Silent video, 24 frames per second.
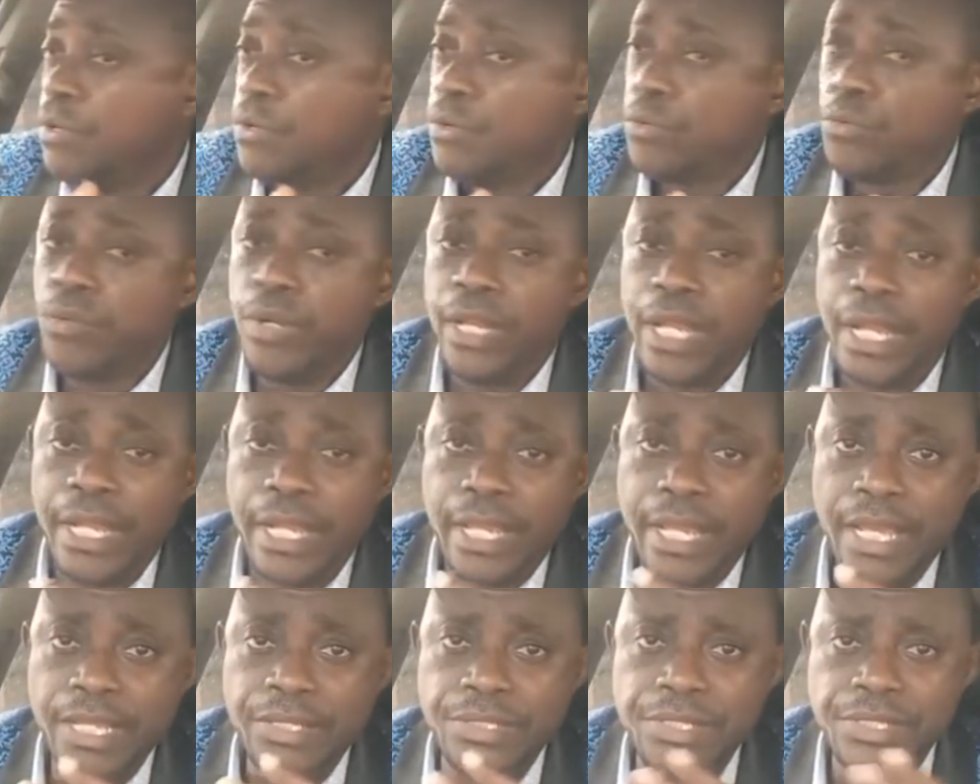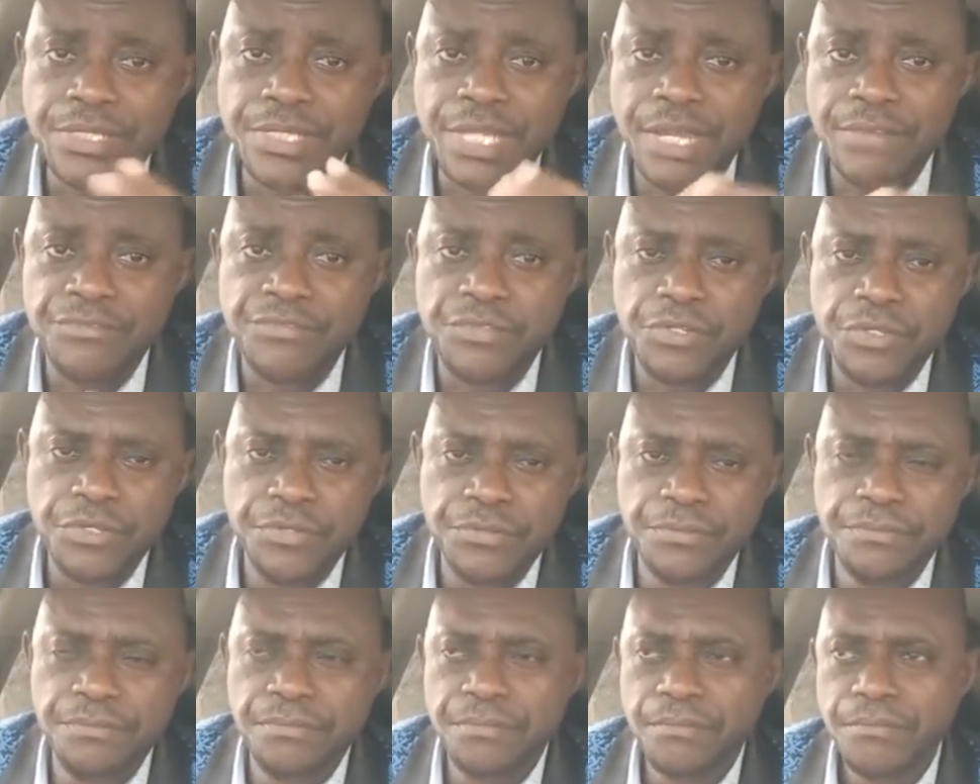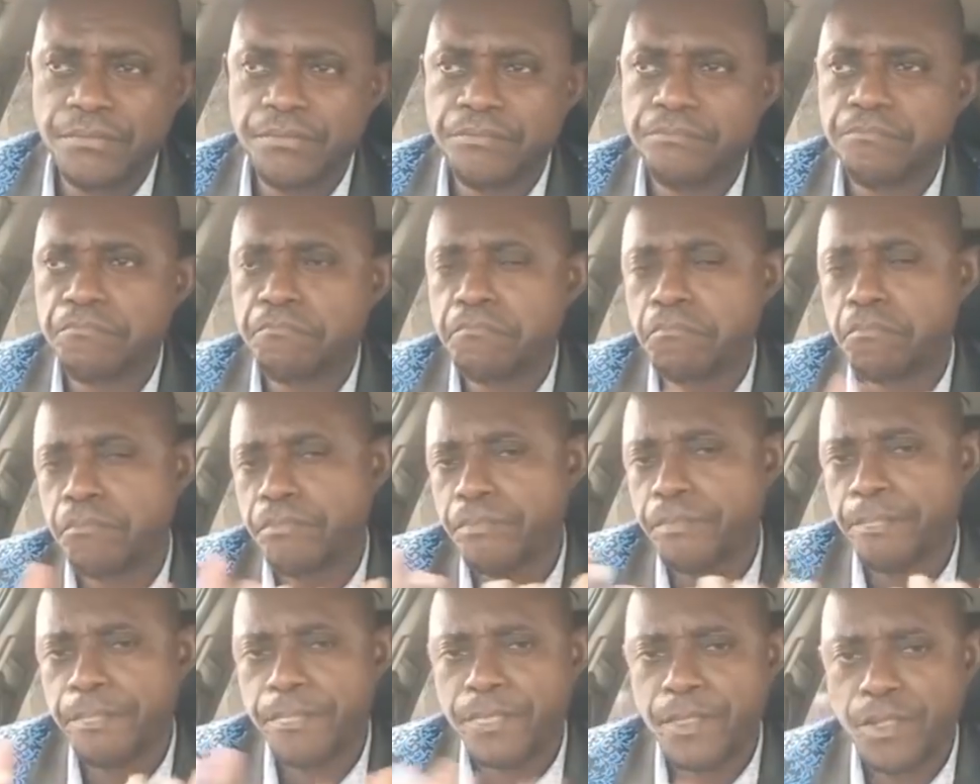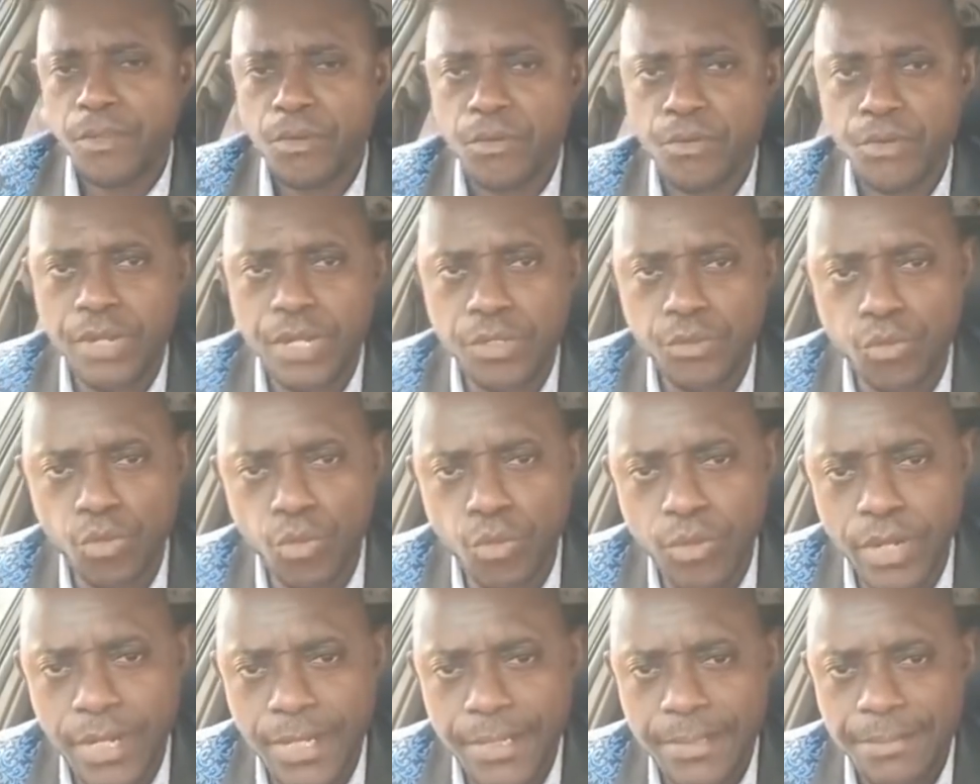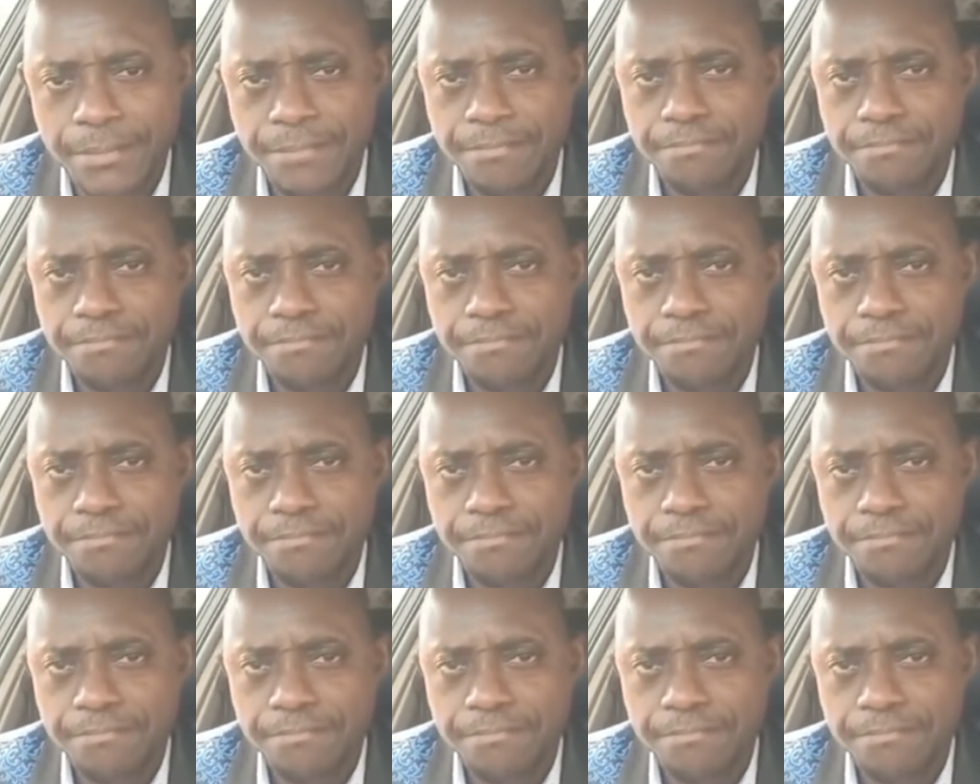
when I get this afternoon, when I do well.